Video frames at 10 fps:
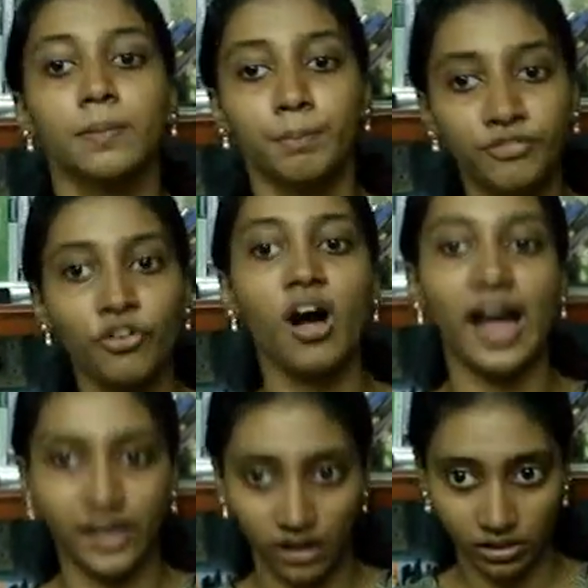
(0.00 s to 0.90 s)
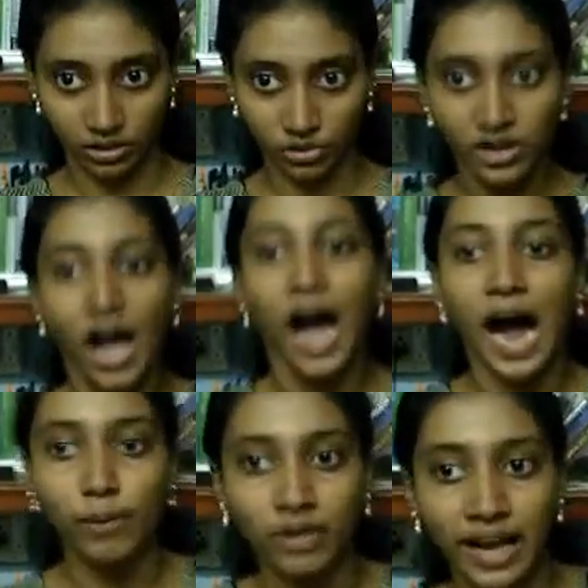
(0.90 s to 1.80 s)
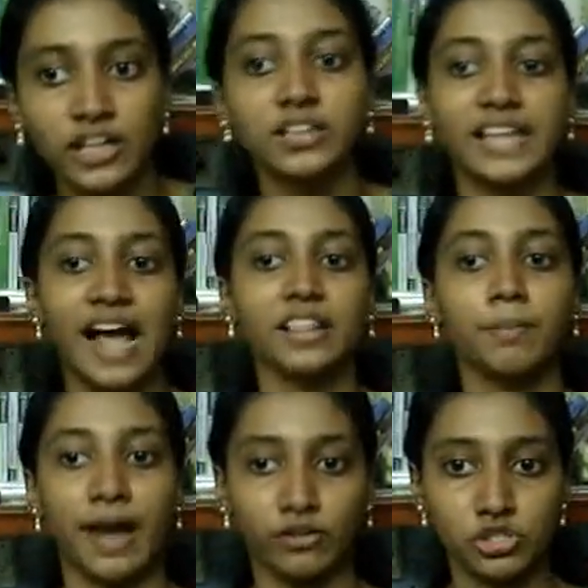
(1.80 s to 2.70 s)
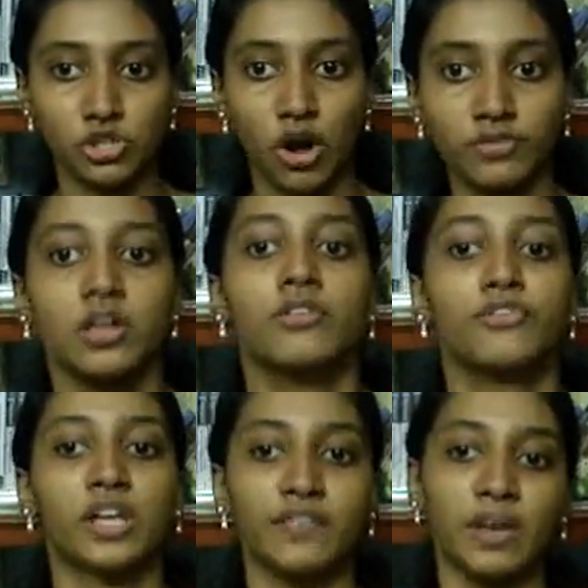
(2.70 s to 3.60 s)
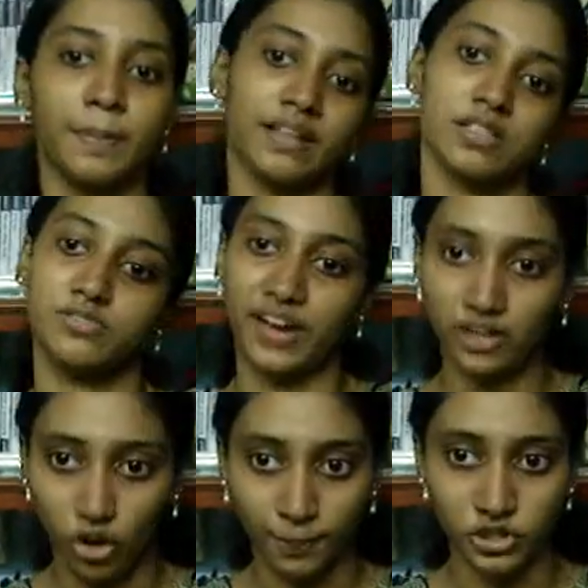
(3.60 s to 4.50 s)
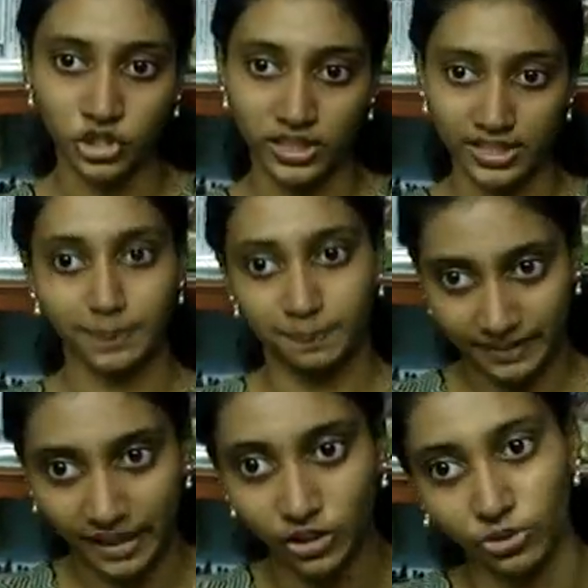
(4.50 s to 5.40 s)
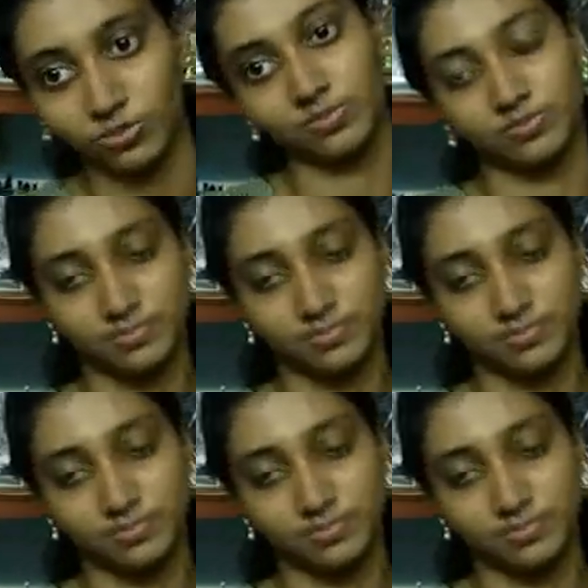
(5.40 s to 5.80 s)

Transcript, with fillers: Before I conclude, I would like to thank the Microsoft for giving me this fine opportunity. Thank you.